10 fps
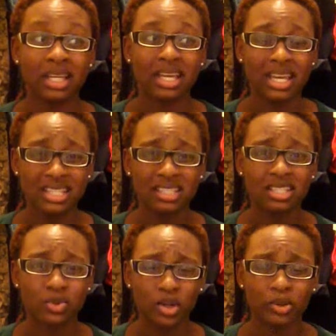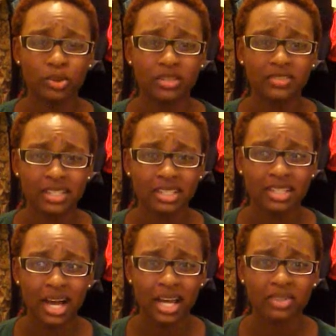Is the square root of
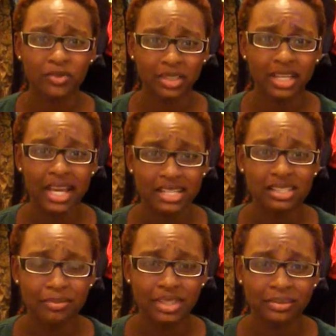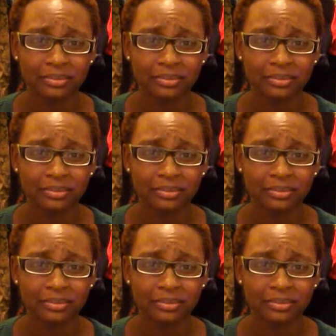69 really 8 something?